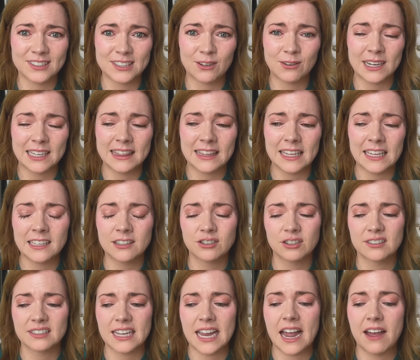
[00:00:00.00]
so I think
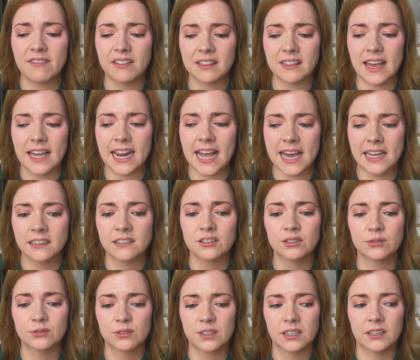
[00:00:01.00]
just having that
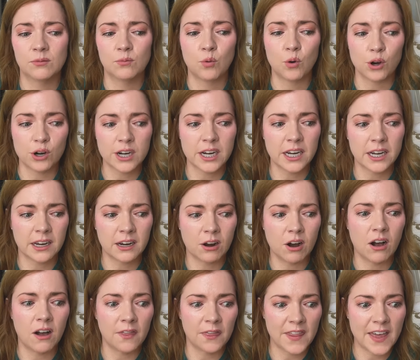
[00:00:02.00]
attitude and working
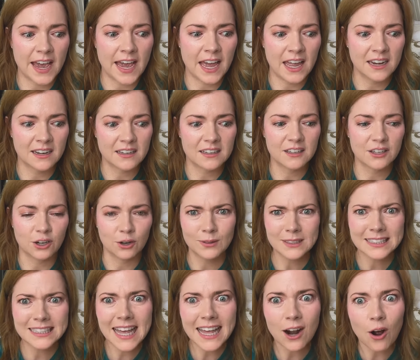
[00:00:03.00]
on that, you know,
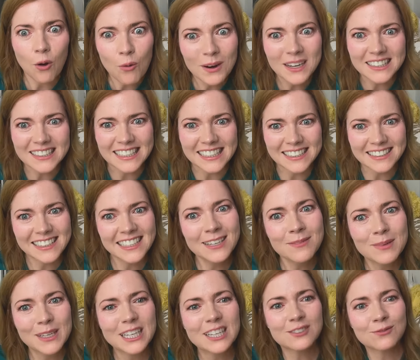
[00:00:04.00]
it's not always
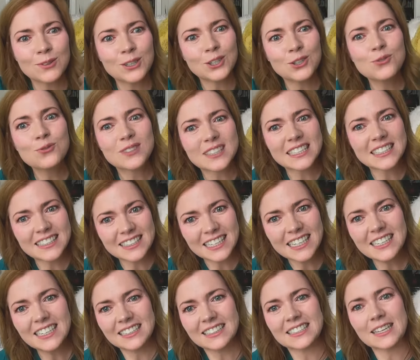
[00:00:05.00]
easy because when you
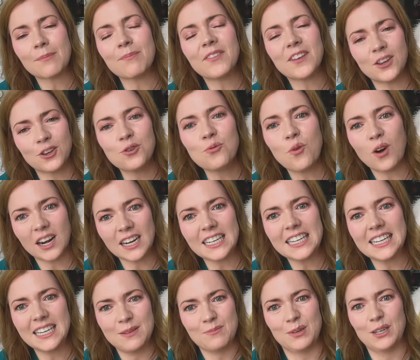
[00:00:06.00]
succeed at something, you want to
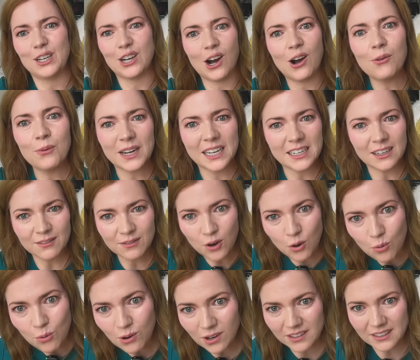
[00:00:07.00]
keep it going, of
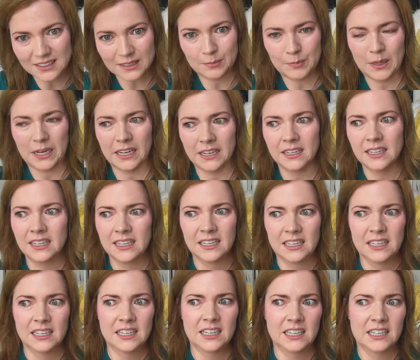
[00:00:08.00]
course. But,
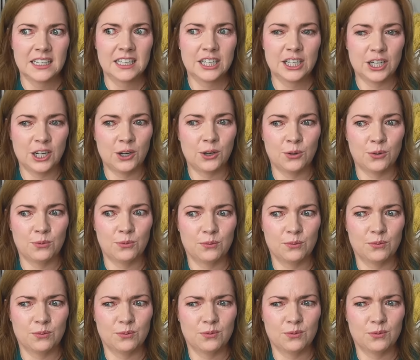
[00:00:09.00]
you know,